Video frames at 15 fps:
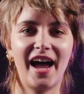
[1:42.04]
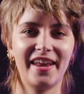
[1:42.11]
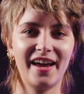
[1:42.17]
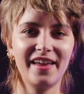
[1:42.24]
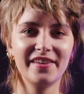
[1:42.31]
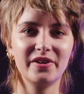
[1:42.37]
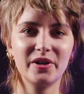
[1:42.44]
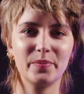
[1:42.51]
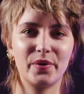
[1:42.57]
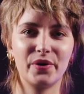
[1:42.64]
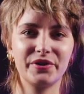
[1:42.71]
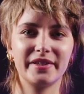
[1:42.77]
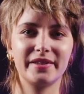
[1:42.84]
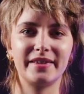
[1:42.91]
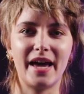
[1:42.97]
Another
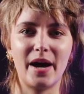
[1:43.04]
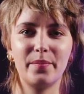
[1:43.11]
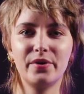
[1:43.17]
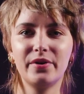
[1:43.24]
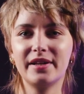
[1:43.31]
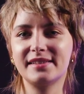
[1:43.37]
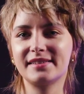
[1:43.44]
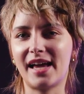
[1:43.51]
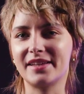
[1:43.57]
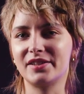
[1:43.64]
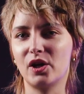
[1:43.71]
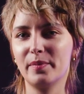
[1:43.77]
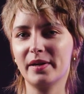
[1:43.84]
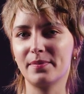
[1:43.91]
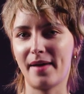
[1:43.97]
important number is
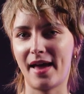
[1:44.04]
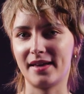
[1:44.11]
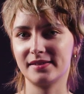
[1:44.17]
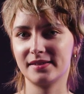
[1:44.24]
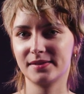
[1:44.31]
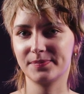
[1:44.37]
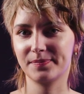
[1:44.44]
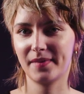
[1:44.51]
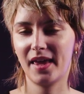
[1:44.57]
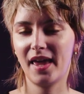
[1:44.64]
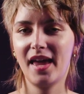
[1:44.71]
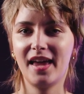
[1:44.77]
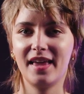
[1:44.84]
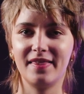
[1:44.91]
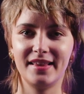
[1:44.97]
atomic mass.
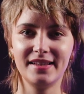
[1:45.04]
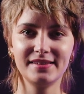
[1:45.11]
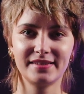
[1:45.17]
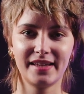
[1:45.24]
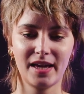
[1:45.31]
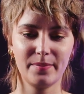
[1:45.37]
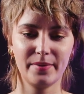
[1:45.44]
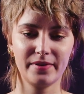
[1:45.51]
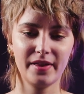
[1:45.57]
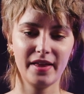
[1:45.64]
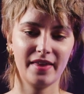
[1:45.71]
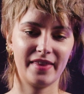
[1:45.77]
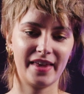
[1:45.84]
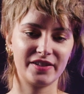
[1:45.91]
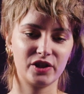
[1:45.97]
In this table,
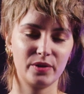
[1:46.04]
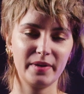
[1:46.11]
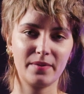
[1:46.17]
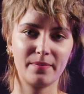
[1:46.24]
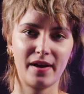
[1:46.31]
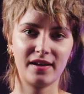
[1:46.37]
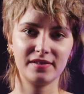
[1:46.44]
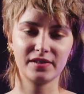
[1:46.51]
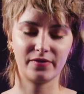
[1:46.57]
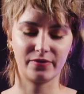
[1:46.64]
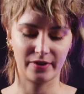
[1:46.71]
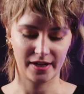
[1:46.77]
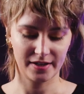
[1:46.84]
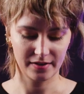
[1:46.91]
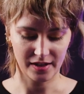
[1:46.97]
the atomic mass of
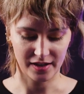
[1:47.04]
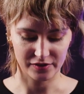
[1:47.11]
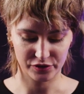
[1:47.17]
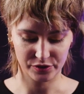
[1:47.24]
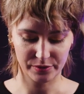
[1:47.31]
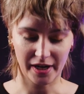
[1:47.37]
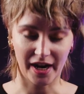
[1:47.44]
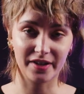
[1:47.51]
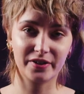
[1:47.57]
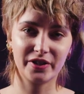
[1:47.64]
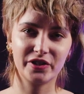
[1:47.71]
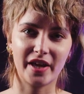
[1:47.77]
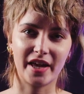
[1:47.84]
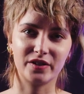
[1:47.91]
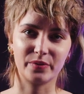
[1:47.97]
radon is
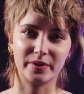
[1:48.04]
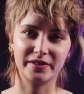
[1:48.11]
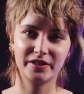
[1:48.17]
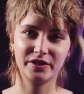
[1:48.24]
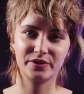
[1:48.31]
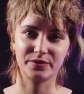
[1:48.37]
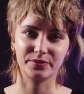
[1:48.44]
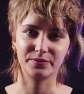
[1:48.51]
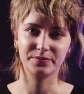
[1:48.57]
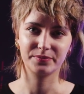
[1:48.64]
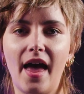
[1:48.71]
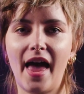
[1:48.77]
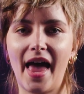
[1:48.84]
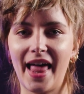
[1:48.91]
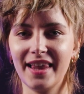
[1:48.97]
222.
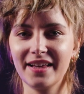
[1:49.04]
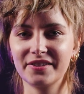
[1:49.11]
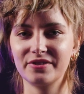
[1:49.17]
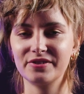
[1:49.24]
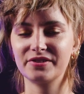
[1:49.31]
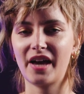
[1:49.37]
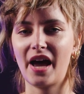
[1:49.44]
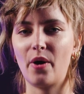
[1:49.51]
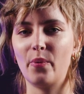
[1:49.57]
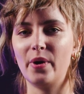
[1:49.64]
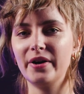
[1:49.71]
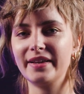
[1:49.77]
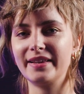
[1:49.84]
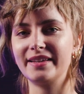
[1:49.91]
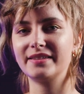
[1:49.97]
Electrons have
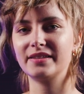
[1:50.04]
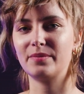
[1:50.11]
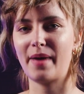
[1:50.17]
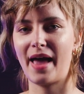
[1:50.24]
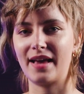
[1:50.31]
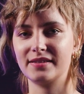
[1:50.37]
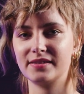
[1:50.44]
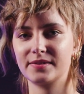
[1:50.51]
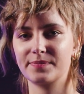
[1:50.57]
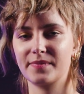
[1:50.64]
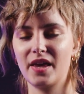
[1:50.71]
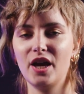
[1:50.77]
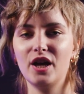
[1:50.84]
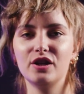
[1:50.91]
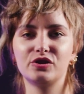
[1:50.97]
very little mass,
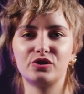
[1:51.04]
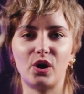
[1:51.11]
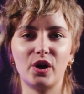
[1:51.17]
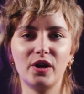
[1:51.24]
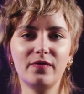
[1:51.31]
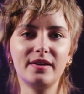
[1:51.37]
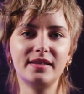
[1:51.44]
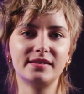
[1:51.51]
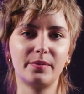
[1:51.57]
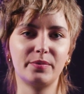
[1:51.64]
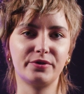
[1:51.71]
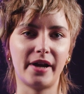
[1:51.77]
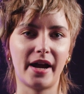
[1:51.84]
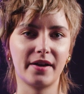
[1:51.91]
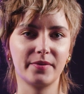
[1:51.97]
so if we
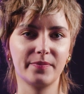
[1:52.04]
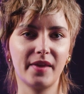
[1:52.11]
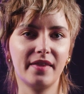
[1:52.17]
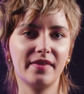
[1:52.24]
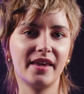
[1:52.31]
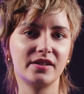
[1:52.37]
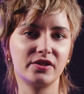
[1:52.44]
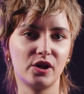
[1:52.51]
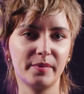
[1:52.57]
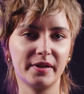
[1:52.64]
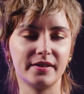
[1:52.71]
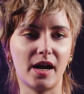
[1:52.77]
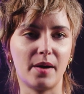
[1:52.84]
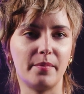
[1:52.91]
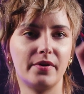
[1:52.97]
subtract the
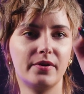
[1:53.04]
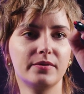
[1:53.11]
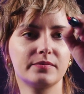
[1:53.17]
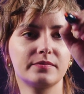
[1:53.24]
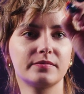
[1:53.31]
atomic number